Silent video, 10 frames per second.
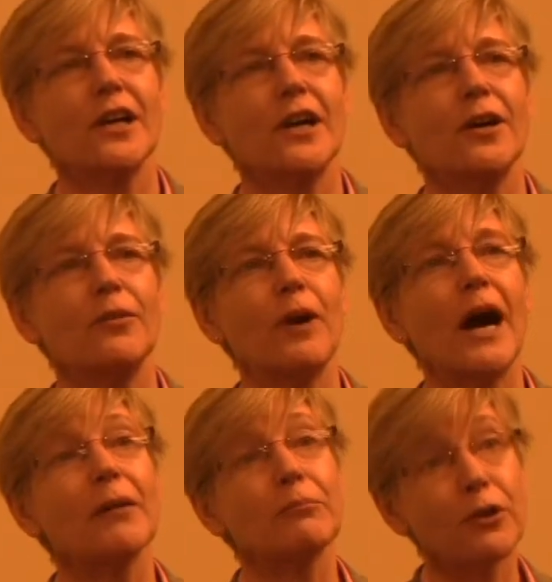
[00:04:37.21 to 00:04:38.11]
Um,
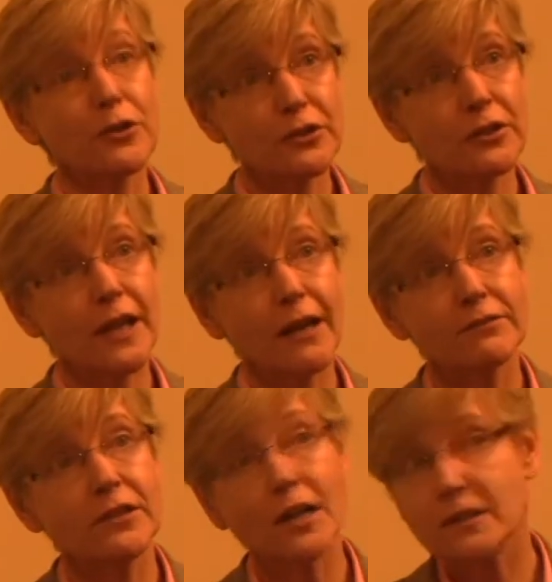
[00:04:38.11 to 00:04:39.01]
I personally
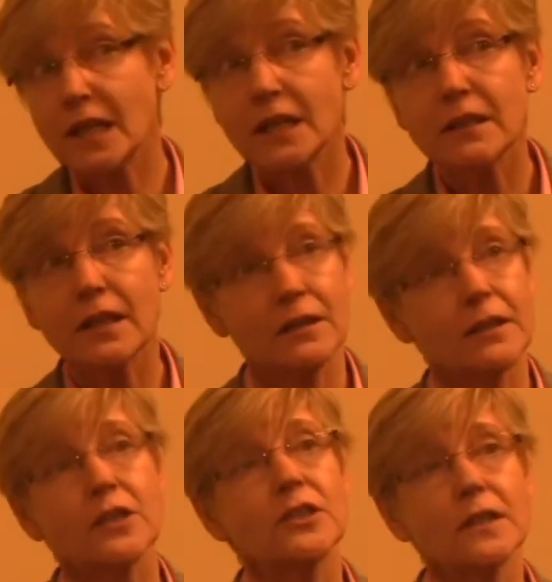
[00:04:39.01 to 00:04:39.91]
have not done
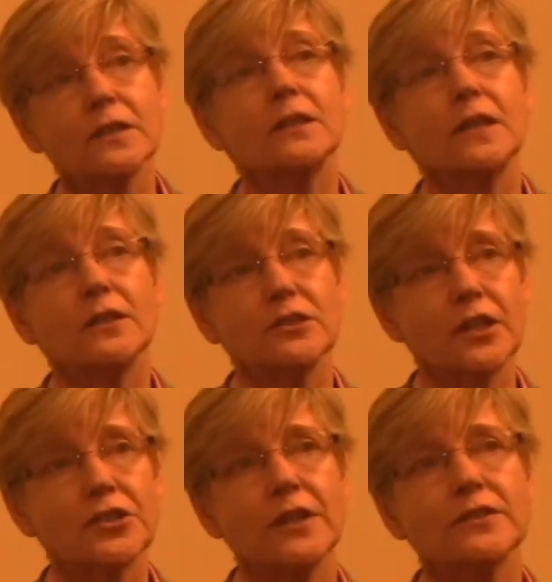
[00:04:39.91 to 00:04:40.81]
conducted
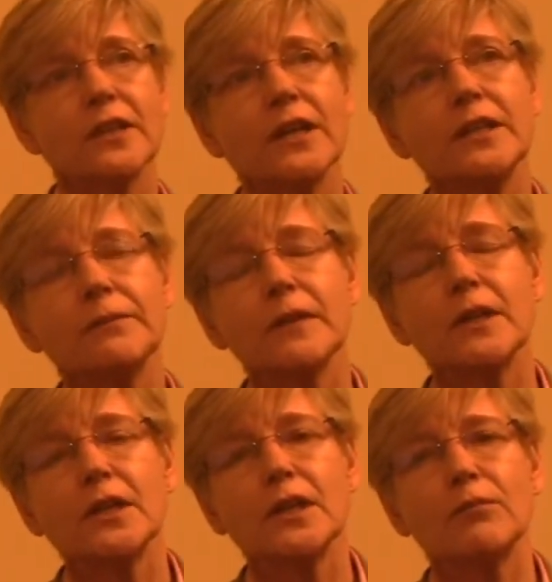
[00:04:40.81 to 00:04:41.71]
such a study.
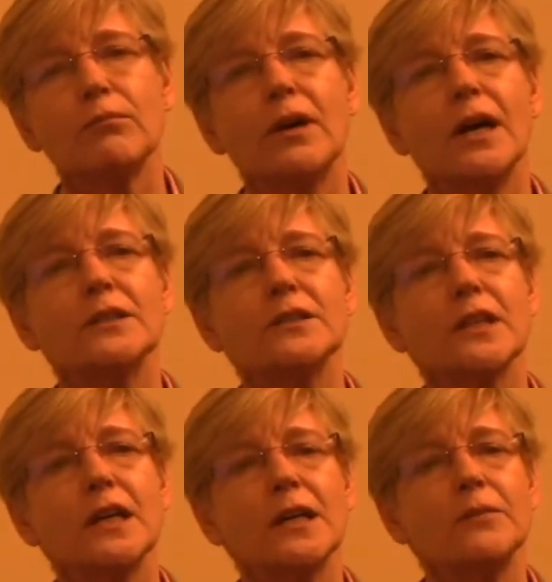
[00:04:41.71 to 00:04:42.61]
But
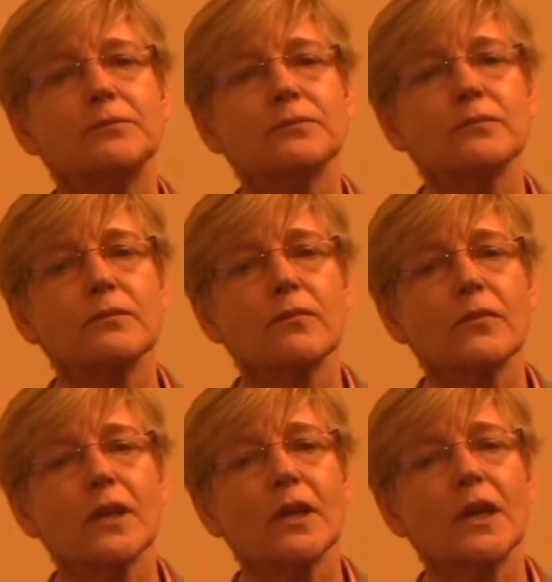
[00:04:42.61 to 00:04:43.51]
um,
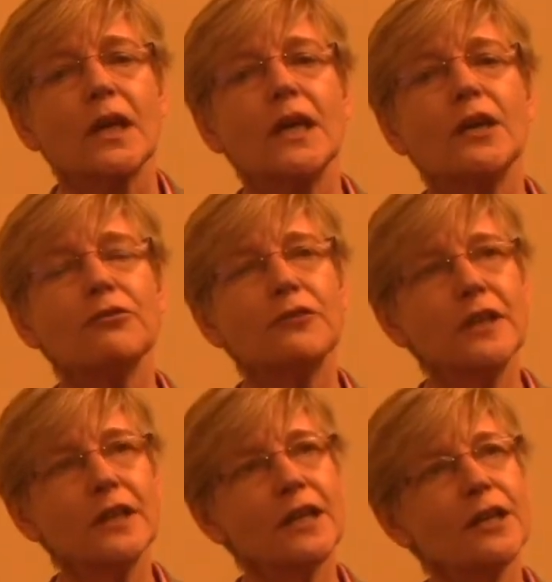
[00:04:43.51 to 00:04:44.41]
if
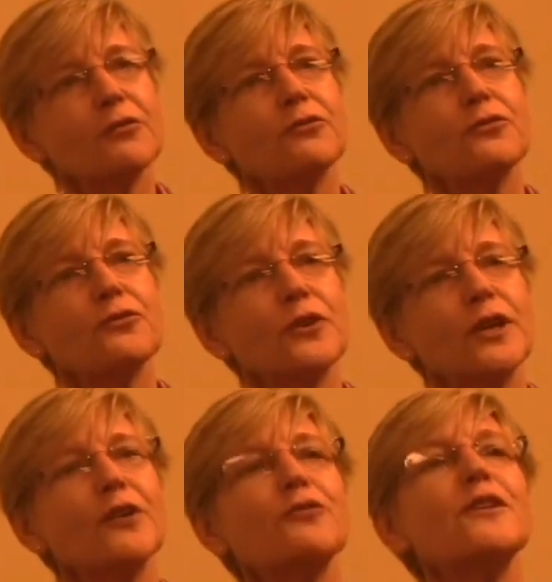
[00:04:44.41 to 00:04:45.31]
the if
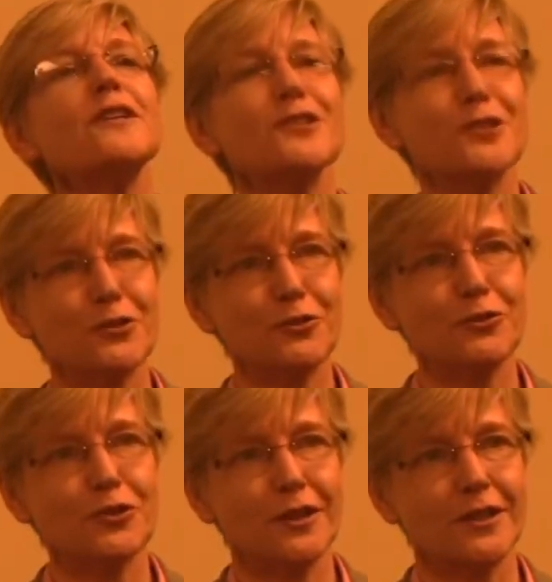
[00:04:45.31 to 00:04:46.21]
if an
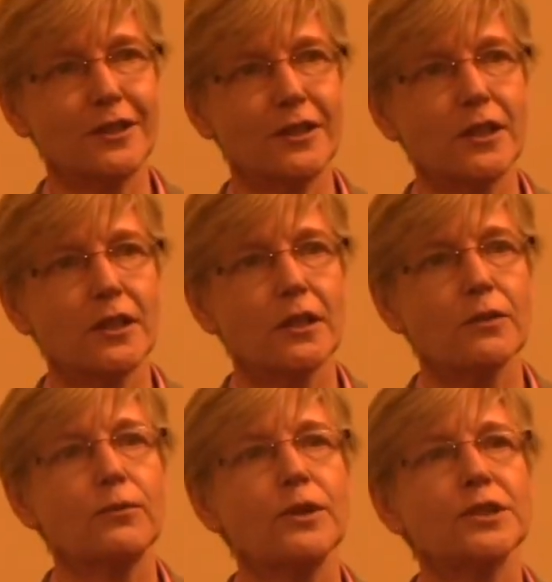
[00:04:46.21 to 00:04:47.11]
institution
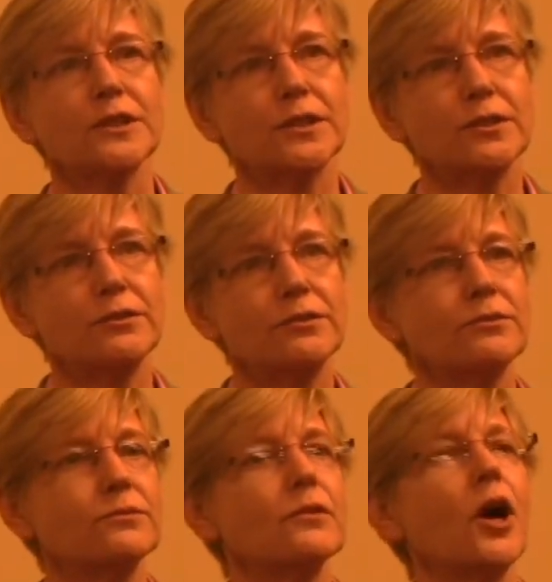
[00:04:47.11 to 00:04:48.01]
wishes
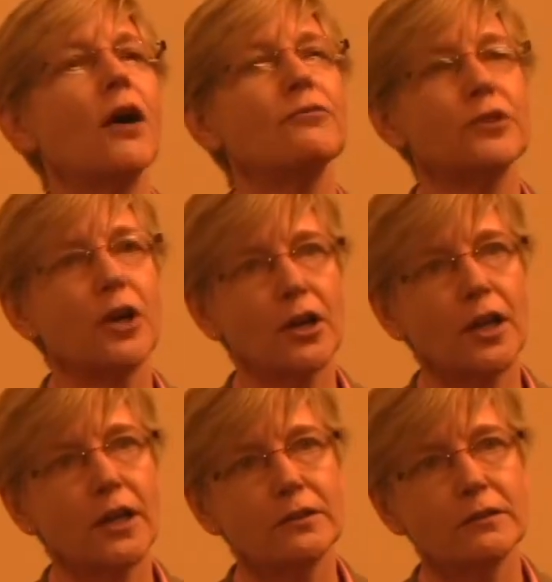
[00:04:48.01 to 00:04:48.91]
to offer
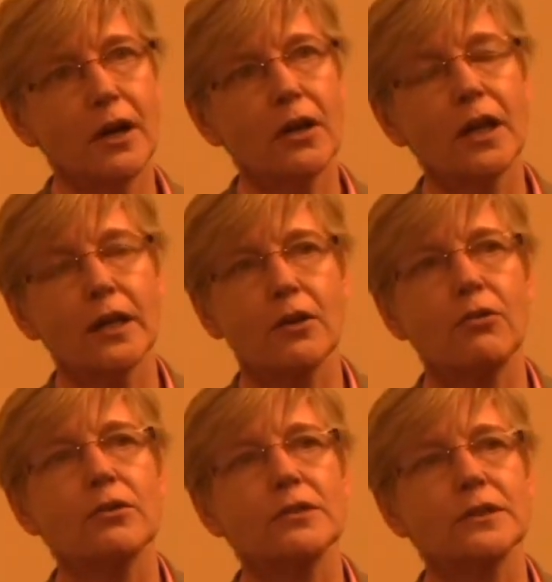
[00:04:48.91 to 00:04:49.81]
online online
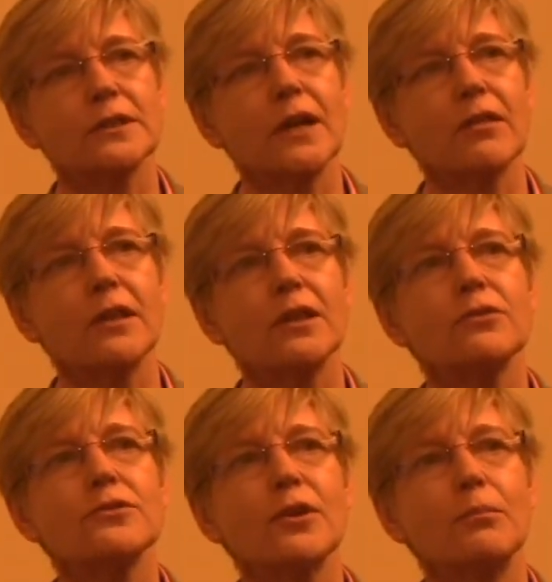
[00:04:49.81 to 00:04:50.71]
courses, I think
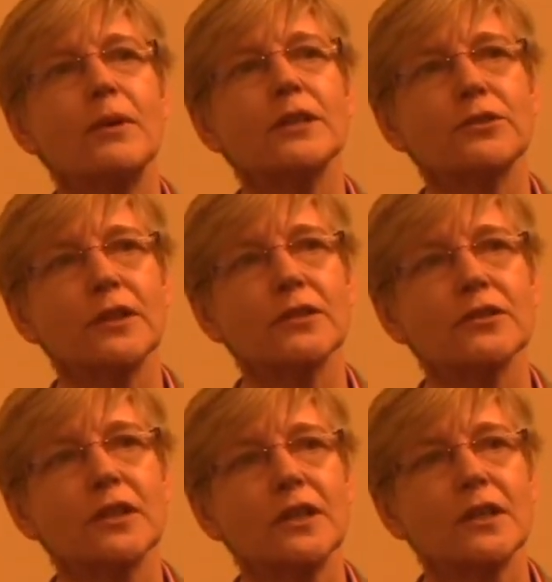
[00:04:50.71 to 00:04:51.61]
those are metrics